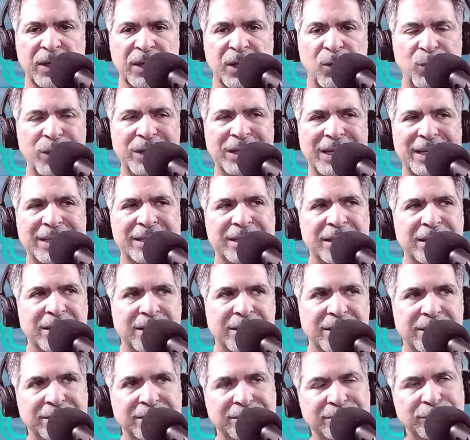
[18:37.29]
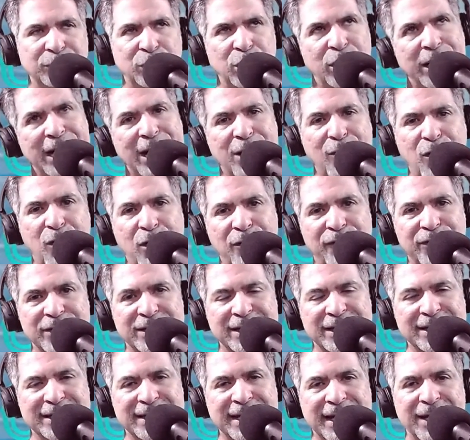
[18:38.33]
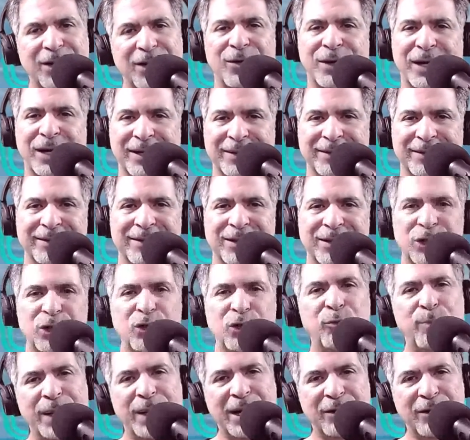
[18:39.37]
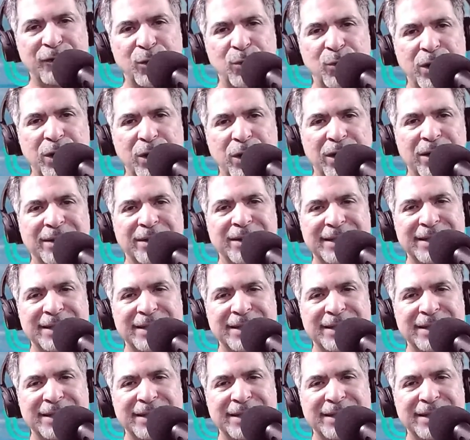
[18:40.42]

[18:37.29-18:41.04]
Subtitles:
We like to look at our office as saying, okay, you've been everywhere.